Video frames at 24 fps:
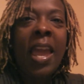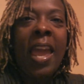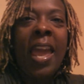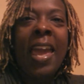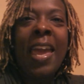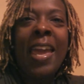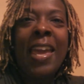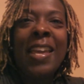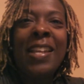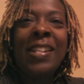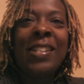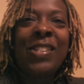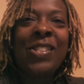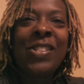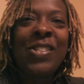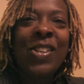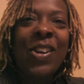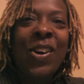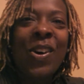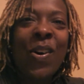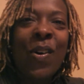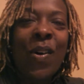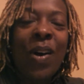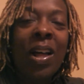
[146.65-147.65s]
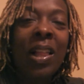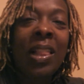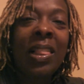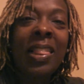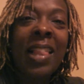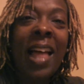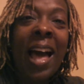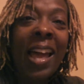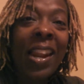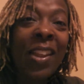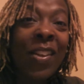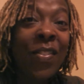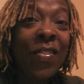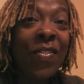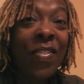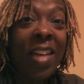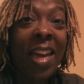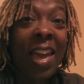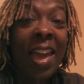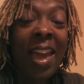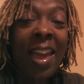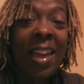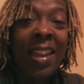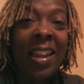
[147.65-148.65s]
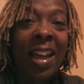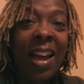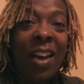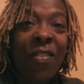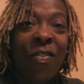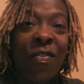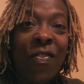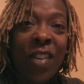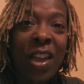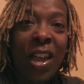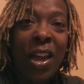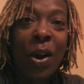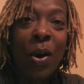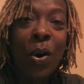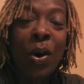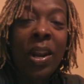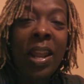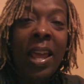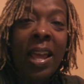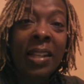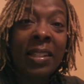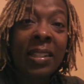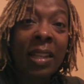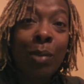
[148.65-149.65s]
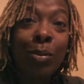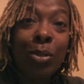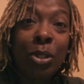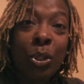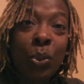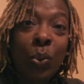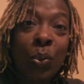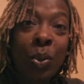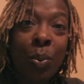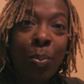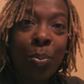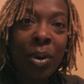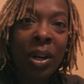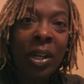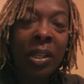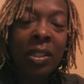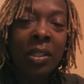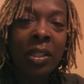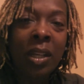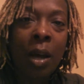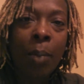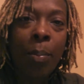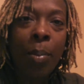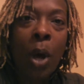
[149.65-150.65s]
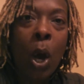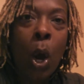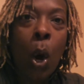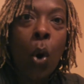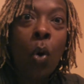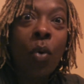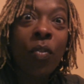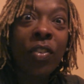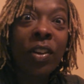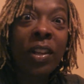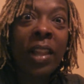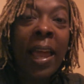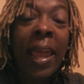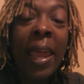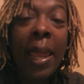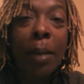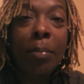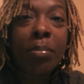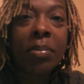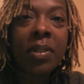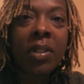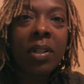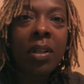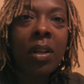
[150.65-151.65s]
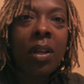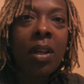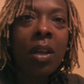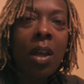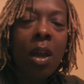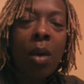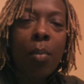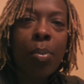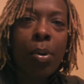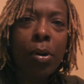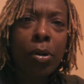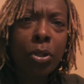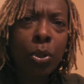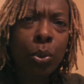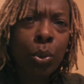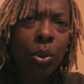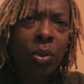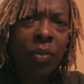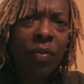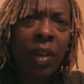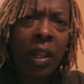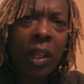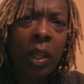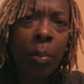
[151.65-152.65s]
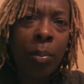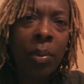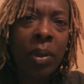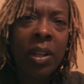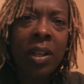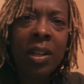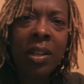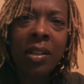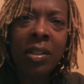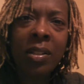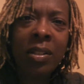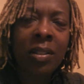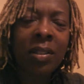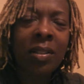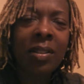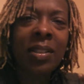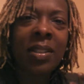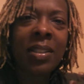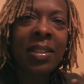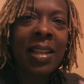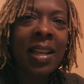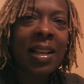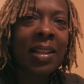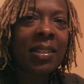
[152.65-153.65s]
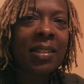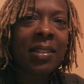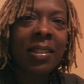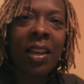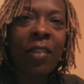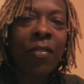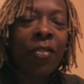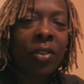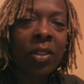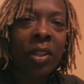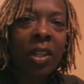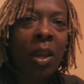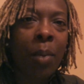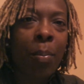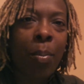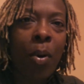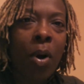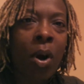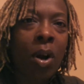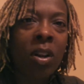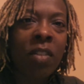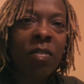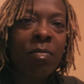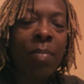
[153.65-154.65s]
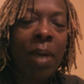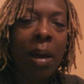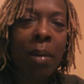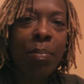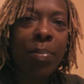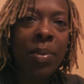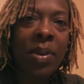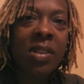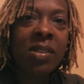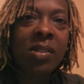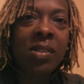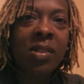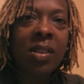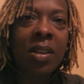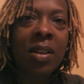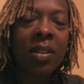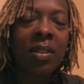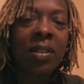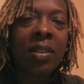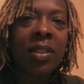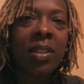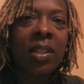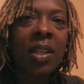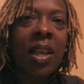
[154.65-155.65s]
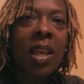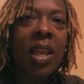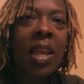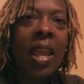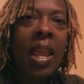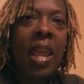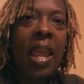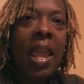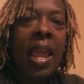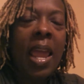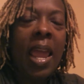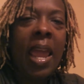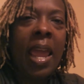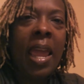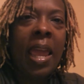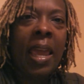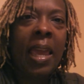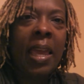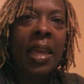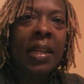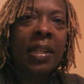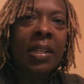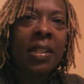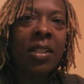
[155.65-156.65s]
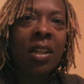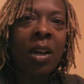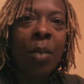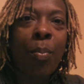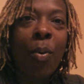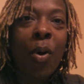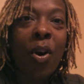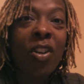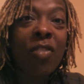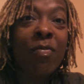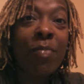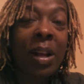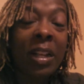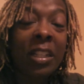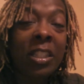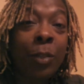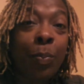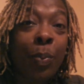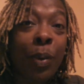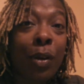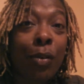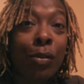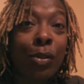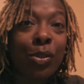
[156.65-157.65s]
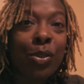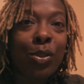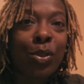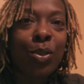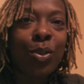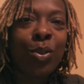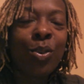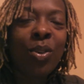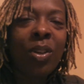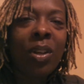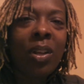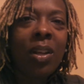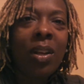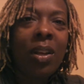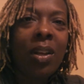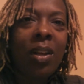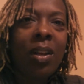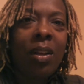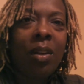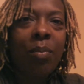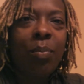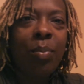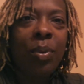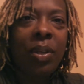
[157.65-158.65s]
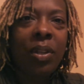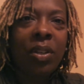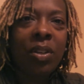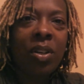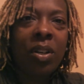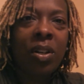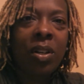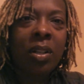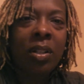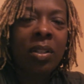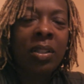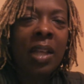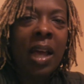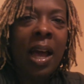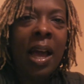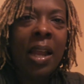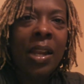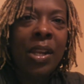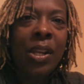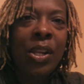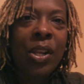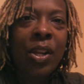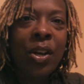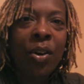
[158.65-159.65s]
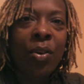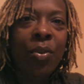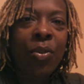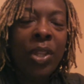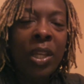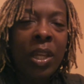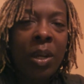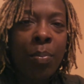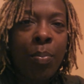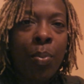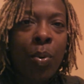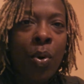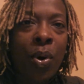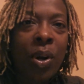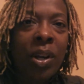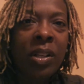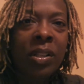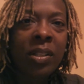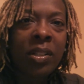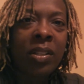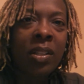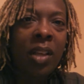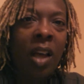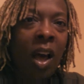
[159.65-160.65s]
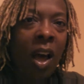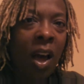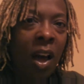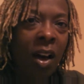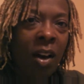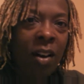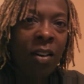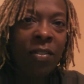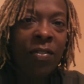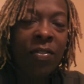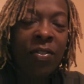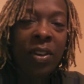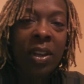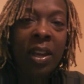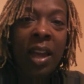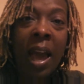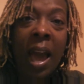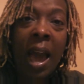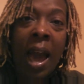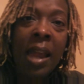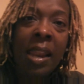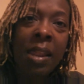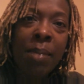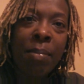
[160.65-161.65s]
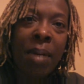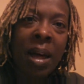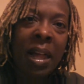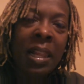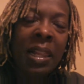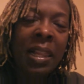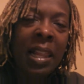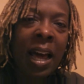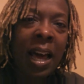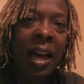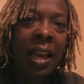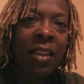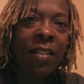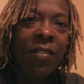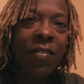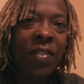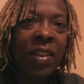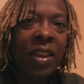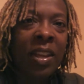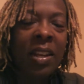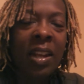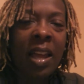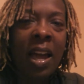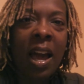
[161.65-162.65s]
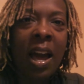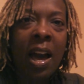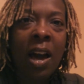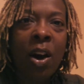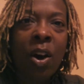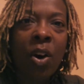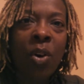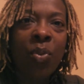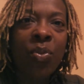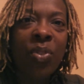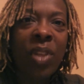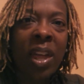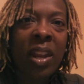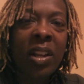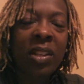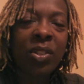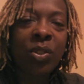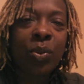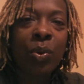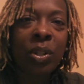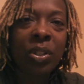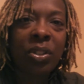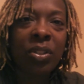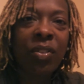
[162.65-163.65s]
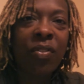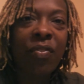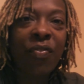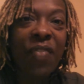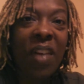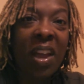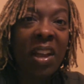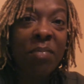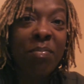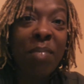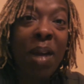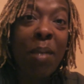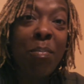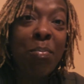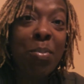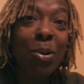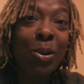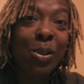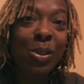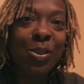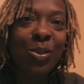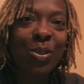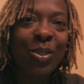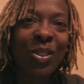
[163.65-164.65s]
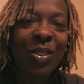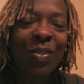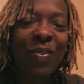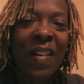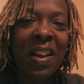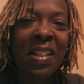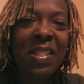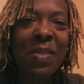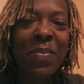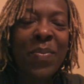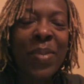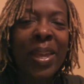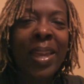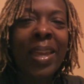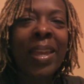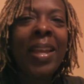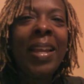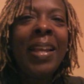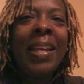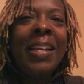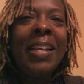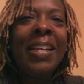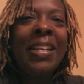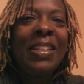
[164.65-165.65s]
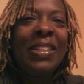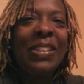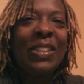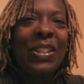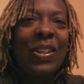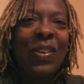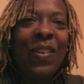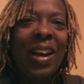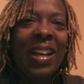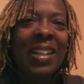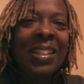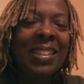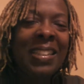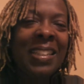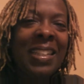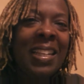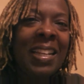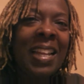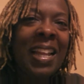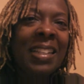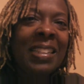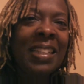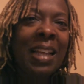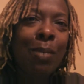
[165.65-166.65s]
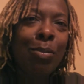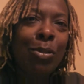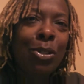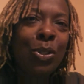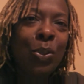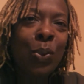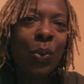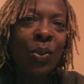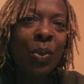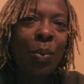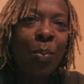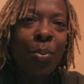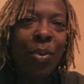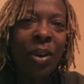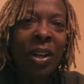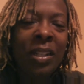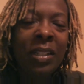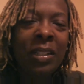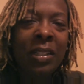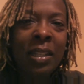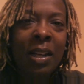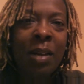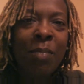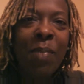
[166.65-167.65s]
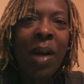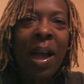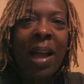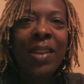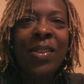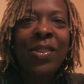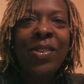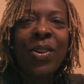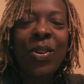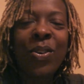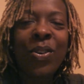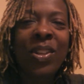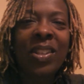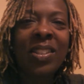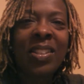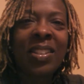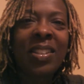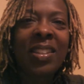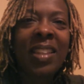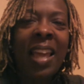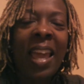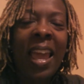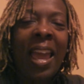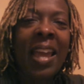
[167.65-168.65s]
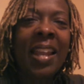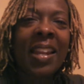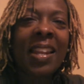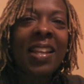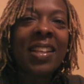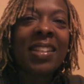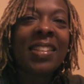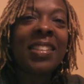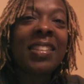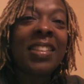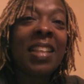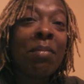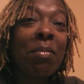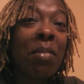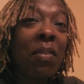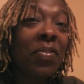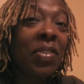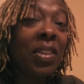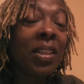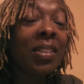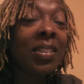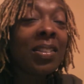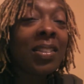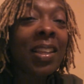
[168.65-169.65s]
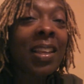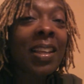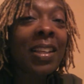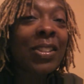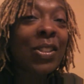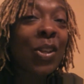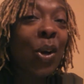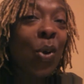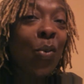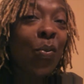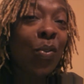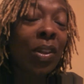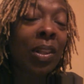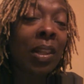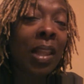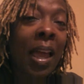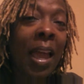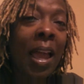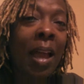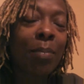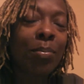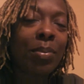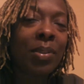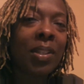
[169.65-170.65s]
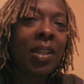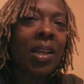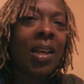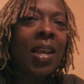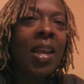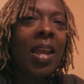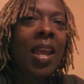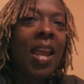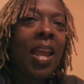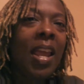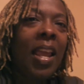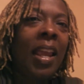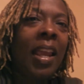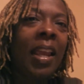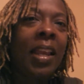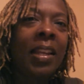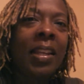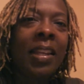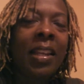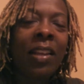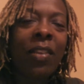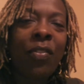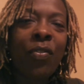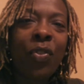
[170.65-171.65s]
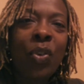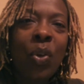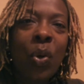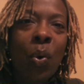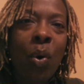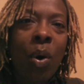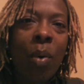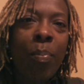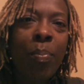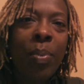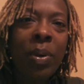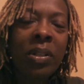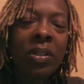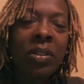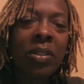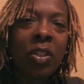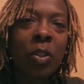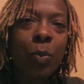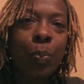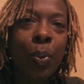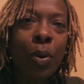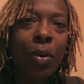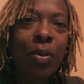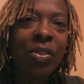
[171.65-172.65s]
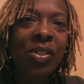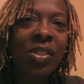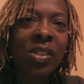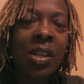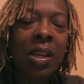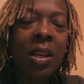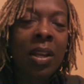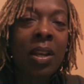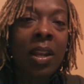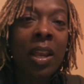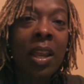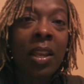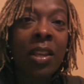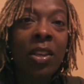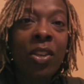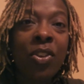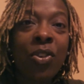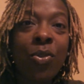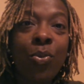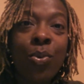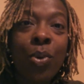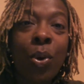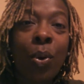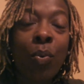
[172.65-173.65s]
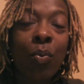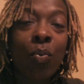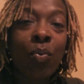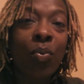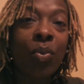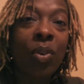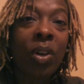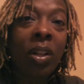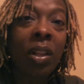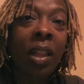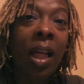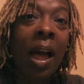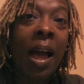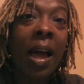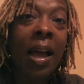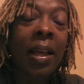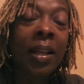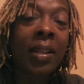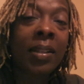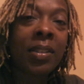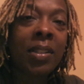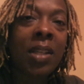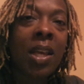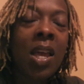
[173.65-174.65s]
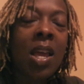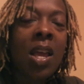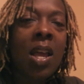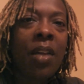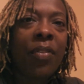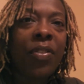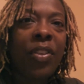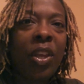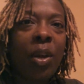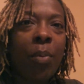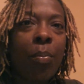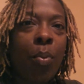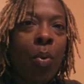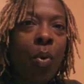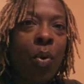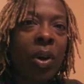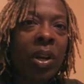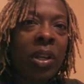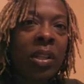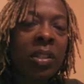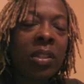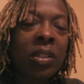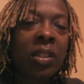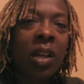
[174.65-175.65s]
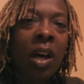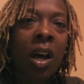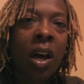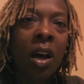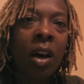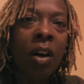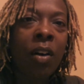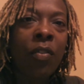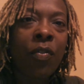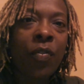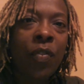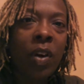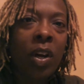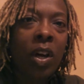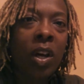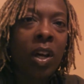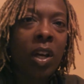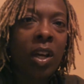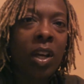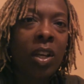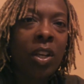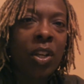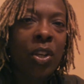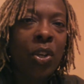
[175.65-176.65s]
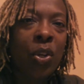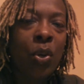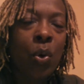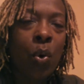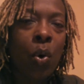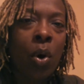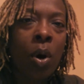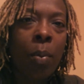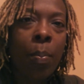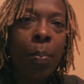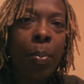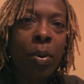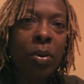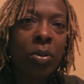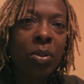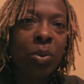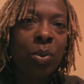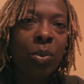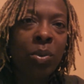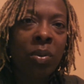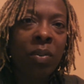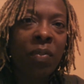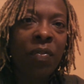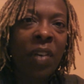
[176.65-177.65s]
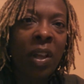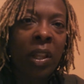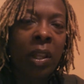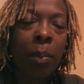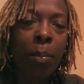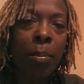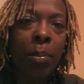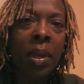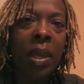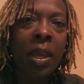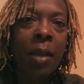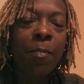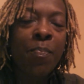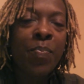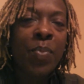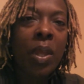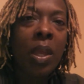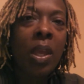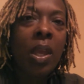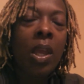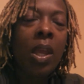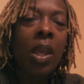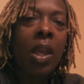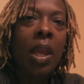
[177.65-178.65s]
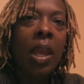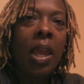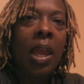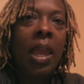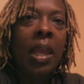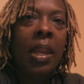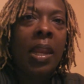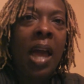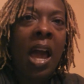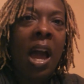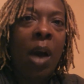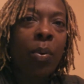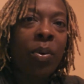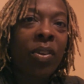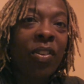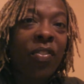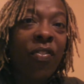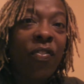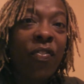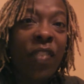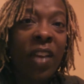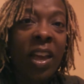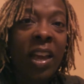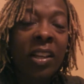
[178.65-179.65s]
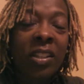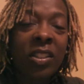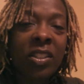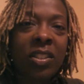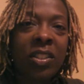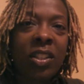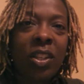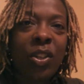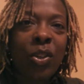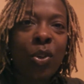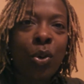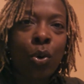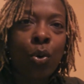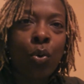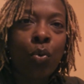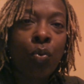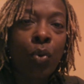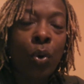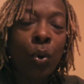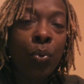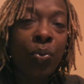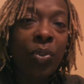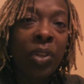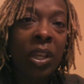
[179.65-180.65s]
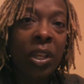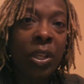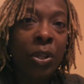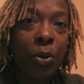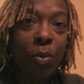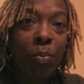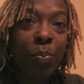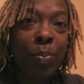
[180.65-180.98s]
And so a lot of that I found as I was doing the brain dump overlapped. Personal development is definitely a part of my business and a part of my spiritual, because I know the importance of God in my life and how that is going to affect my personal development. So I did, as I was doing the brain dump, I noticed that some of these things overlapped. And if you're a business person and you don't realize the importance of your personal development and how it affects your growth in your